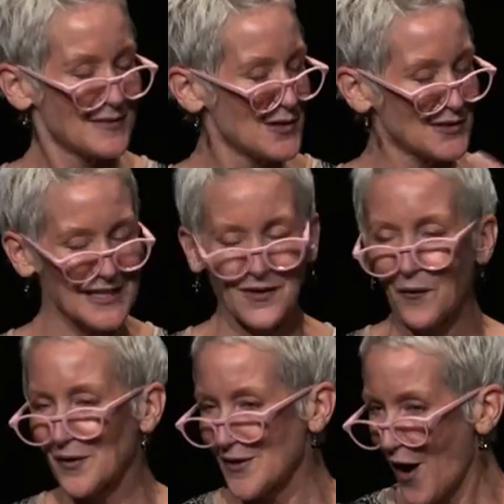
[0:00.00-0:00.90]
Use it
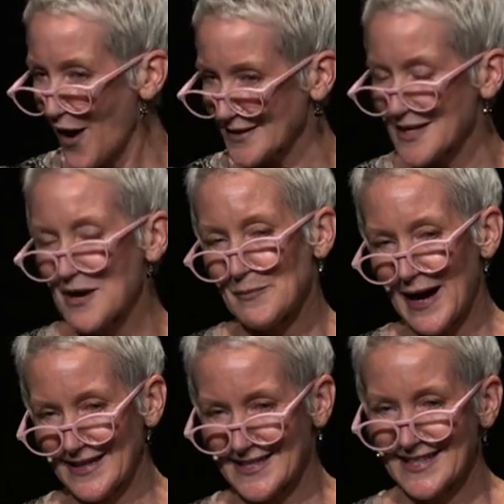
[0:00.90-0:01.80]
or not,
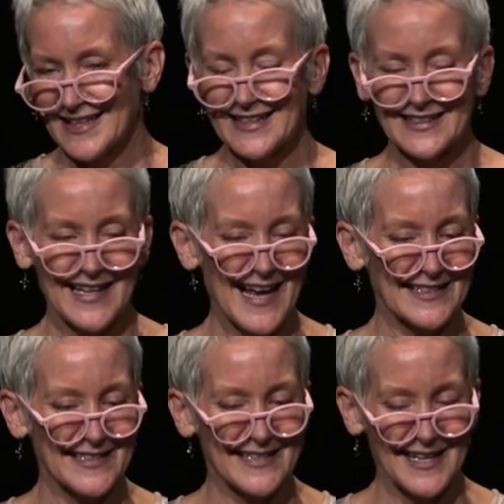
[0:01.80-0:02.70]
but
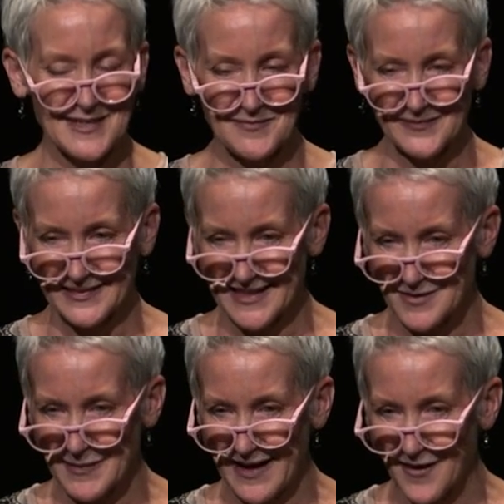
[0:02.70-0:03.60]
let's, um, let's
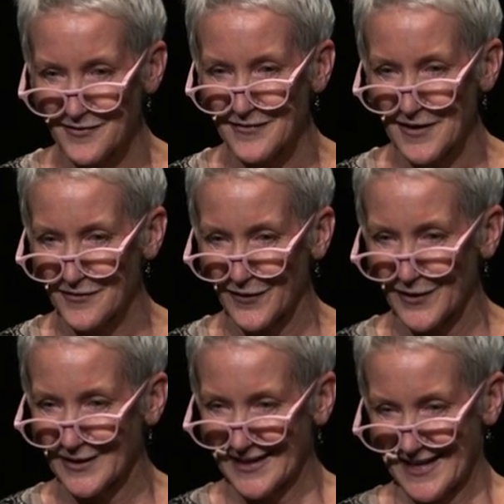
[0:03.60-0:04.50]
be
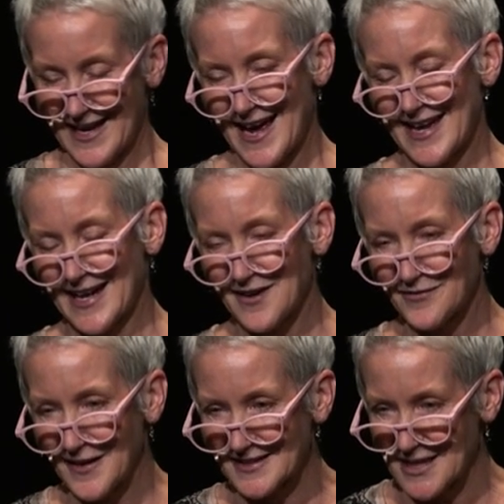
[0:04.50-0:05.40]
unfearful and
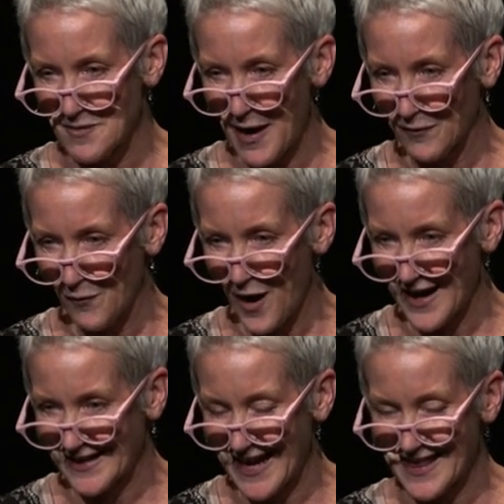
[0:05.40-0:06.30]
unfussy about
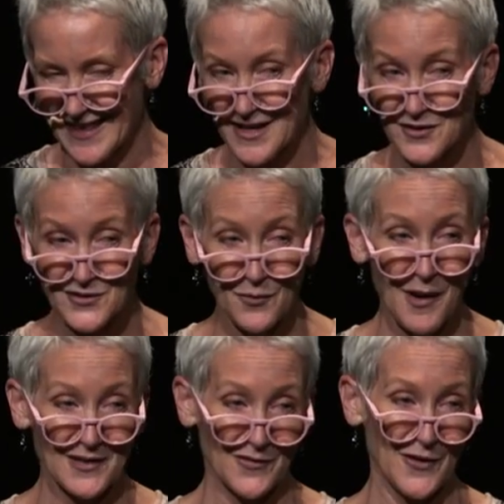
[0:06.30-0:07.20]
wine. And thank you so
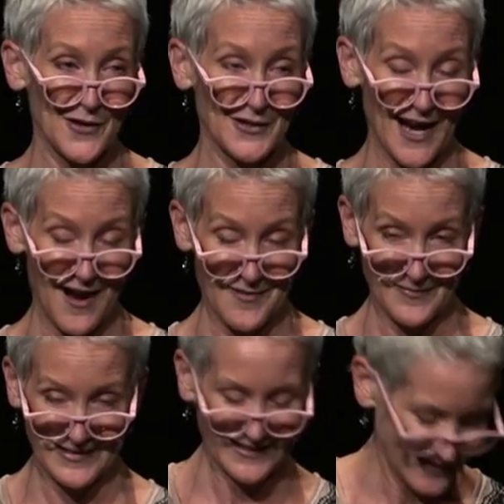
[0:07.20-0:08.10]
much for your time.